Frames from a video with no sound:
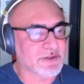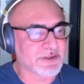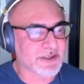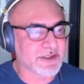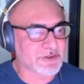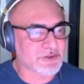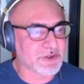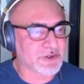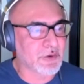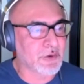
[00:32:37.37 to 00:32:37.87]

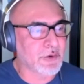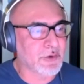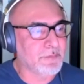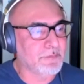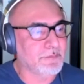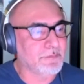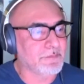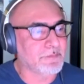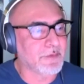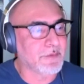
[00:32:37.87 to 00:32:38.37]
get your
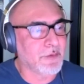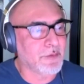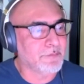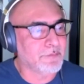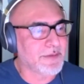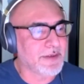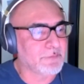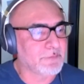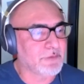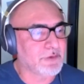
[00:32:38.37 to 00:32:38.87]
home
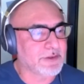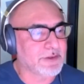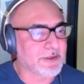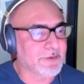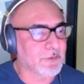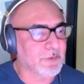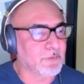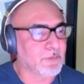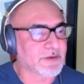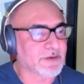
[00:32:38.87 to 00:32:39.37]
name. You
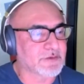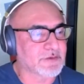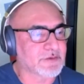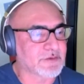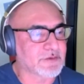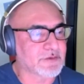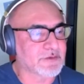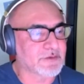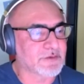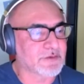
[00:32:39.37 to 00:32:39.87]
get your
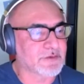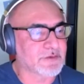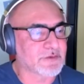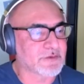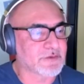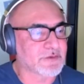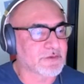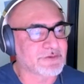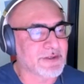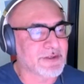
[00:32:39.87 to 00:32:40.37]
workspace called
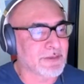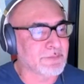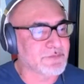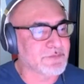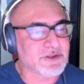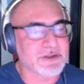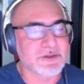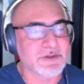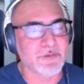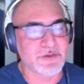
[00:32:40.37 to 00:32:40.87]
Jules
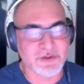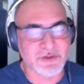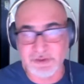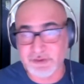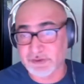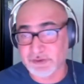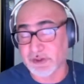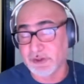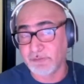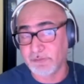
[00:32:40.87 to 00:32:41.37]
Damji, which
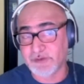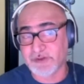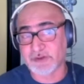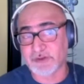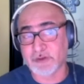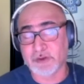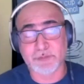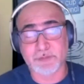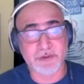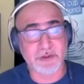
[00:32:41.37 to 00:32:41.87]
is
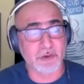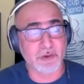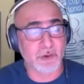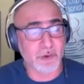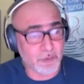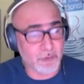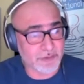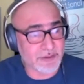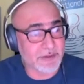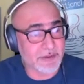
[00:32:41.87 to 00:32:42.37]
going to be your
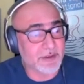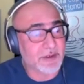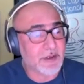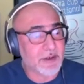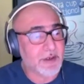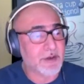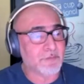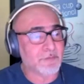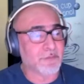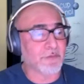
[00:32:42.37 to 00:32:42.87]
login
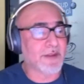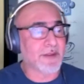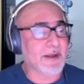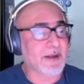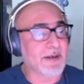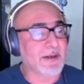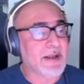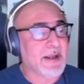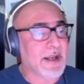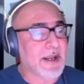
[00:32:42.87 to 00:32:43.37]
for
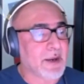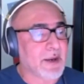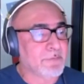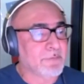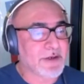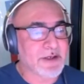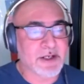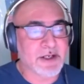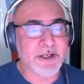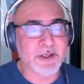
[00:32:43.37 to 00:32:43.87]
that. And
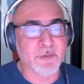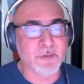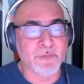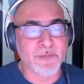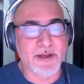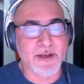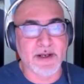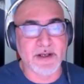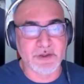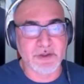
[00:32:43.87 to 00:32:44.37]
when you click on
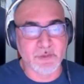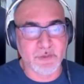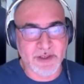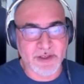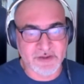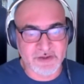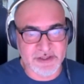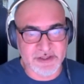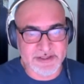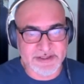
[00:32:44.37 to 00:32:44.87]
that, you will
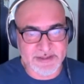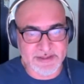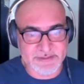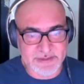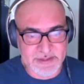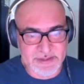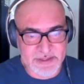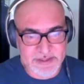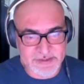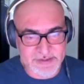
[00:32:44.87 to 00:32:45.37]
actually get
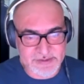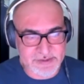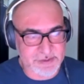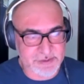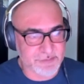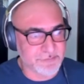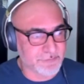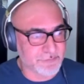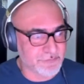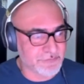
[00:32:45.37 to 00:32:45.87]
the list
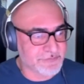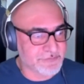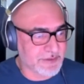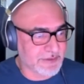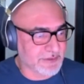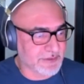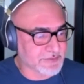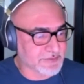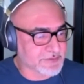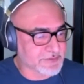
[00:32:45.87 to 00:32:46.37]
of those
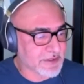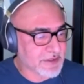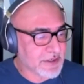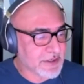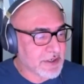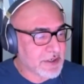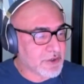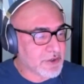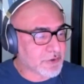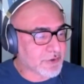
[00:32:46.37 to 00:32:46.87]
things.
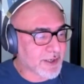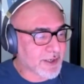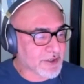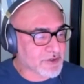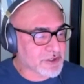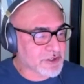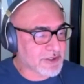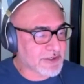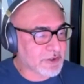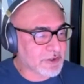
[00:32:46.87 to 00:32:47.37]
You can
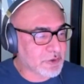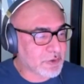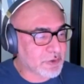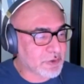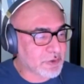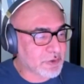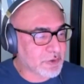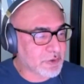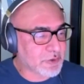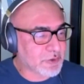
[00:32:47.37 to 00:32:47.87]
actually
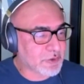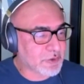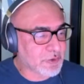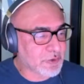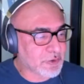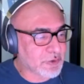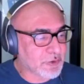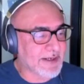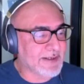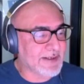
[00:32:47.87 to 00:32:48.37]
go down
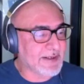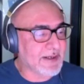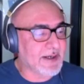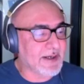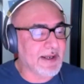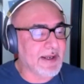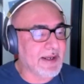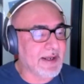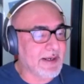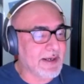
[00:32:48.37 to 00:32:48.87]
to
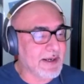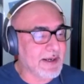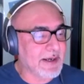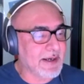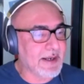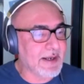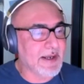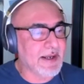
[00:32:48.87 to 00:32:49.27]
data and